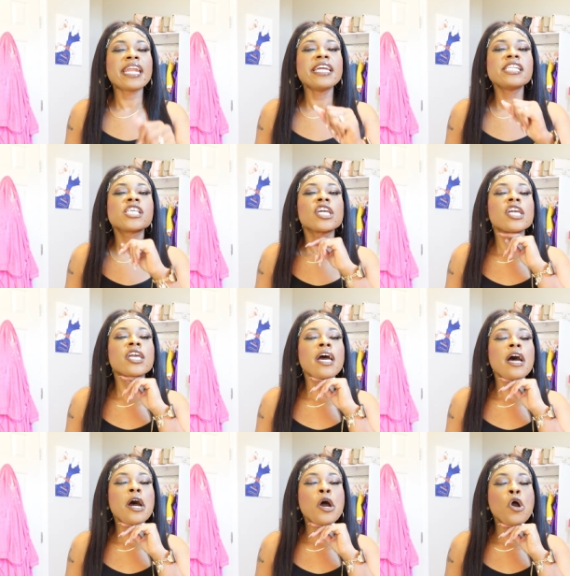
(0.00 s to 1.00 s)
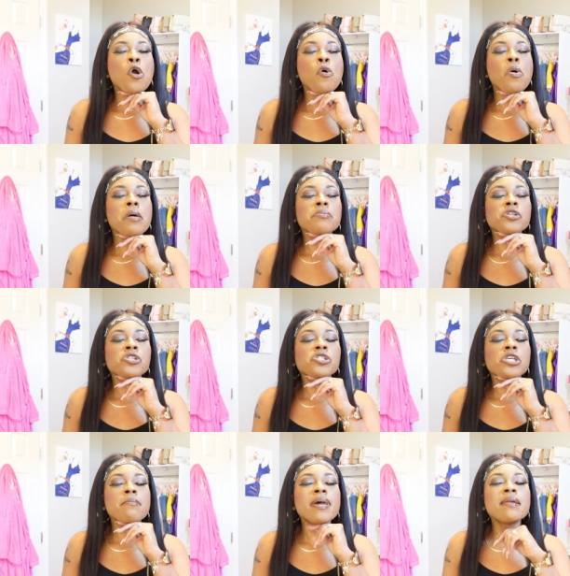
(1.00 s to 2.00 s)
I need to go. I'm just
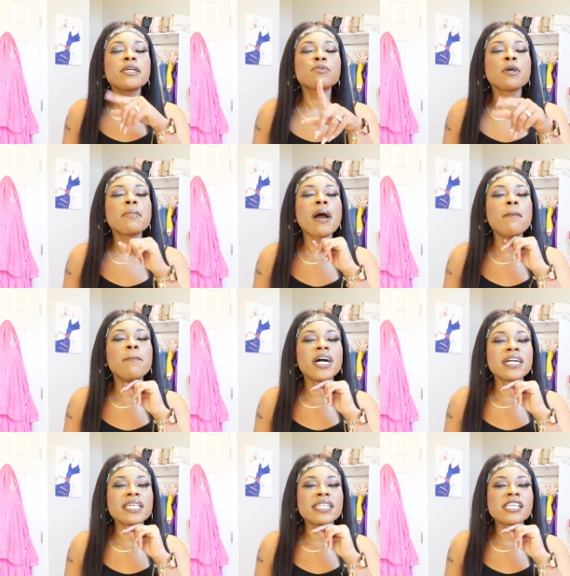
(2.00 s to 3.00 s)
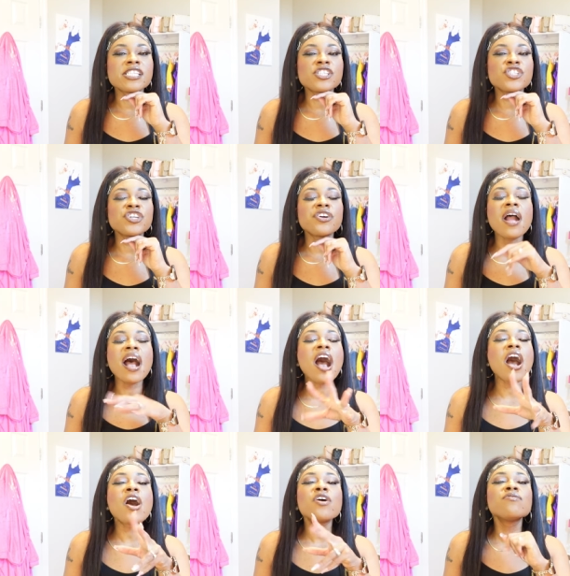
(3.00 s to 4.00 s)
saying, maybe it should be on my bucket list this year.
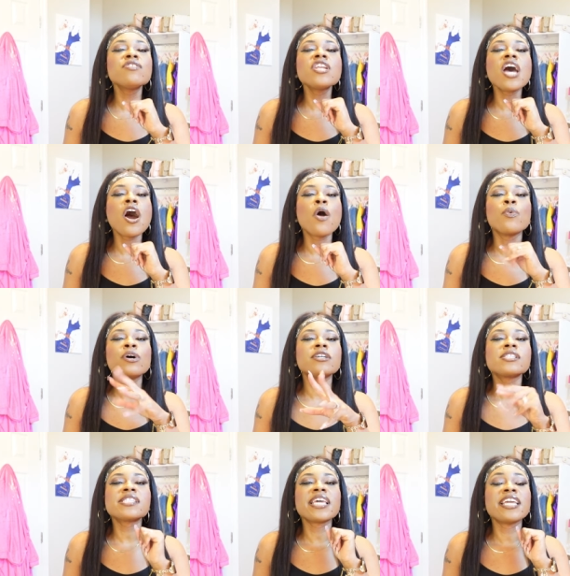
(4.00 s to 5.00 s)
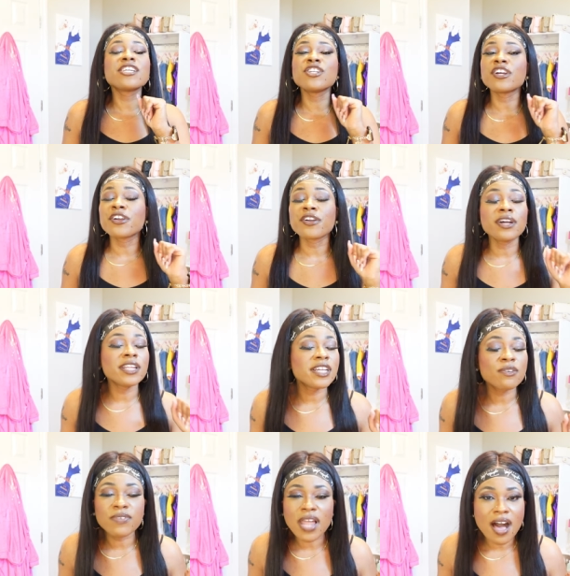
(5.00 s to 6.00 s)
I don't know. We'll see. Cause you know, your girl love
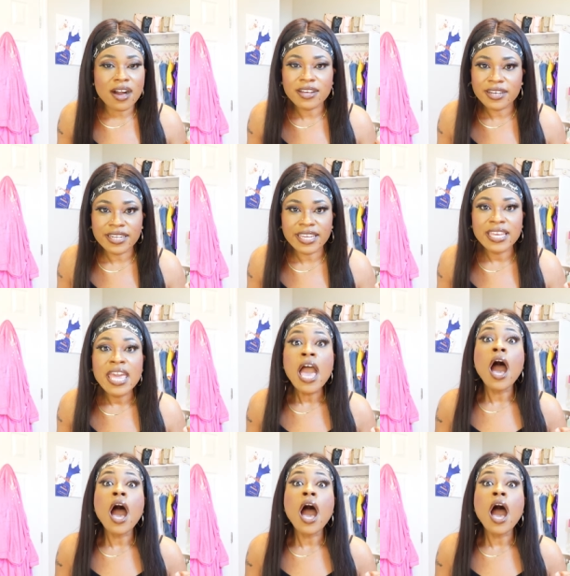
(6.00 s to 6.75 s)
the vlog, honey.